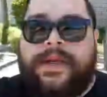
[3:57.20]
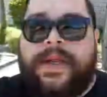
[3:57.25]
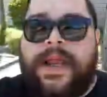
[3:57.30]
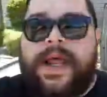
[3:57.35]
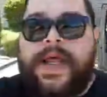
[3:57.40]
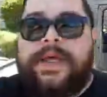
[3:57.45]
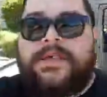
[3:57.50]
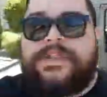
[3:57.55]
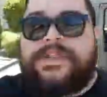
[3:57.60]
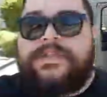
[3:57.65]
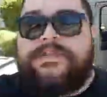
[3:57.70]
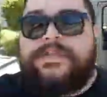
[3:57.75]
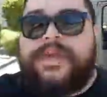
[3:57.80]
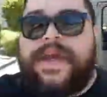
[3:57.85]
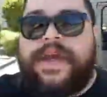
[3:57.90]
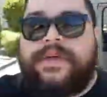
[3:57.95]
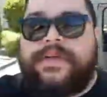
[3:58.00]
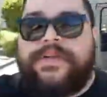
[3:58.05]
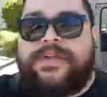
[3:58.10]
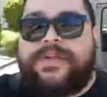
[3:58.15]
lots of
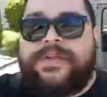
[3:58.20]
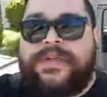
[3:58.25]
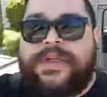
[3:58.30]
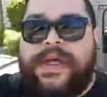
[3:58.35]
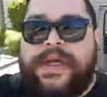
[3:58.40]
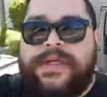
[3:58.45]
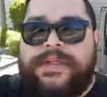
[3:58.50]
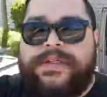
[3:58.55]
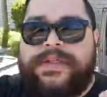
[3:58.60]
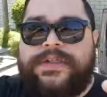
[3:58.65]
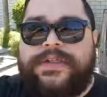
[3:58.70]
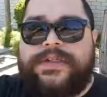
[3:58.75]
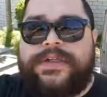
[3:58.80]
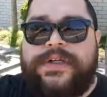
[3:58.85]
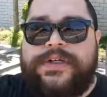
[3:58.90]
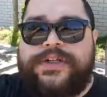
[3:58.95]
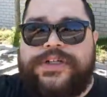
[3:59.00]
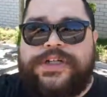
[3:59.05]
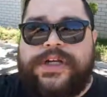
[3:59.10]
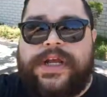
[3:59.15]
exercise and
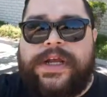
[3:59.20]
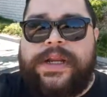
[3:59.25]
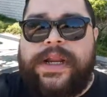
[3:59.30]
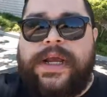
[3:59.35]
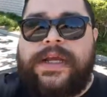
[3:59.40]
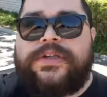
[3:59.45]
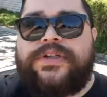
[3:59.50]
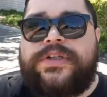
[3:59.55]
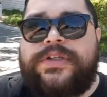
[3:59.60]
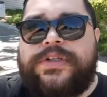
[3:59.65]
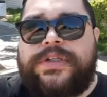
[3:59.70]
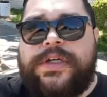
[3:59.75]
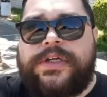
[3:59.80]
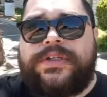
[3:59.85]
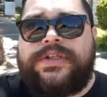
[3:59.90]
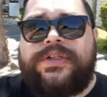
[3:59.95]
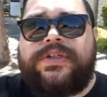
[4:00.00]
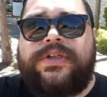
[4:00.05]
sunshine. Exercise